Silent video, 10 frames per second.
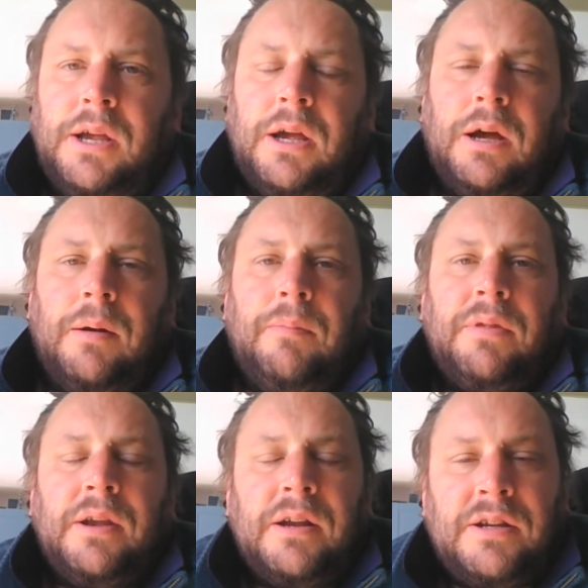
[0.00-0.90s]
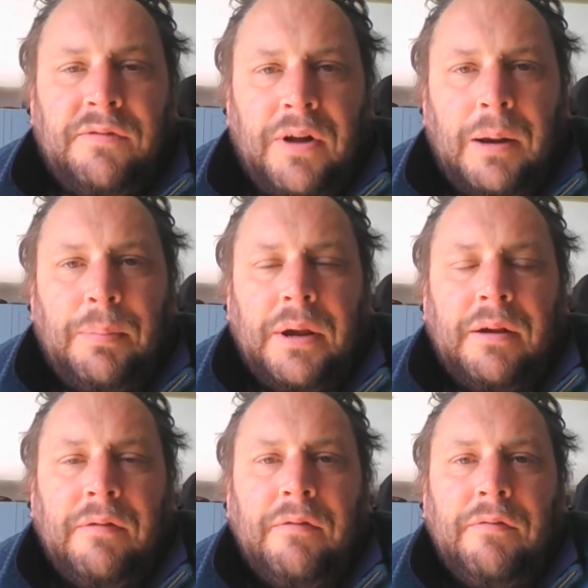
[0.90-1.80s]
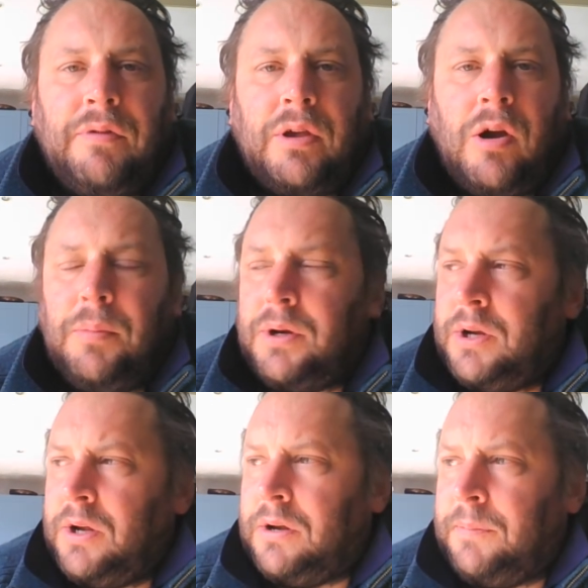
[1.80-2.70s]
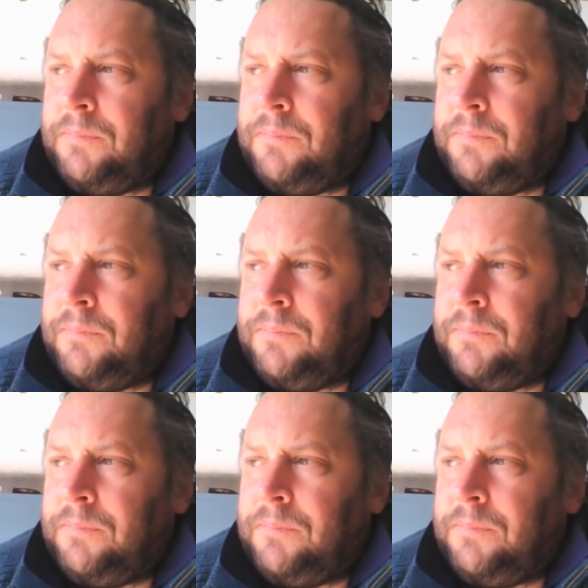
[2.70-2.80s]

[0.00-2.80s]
that are developing for the common good.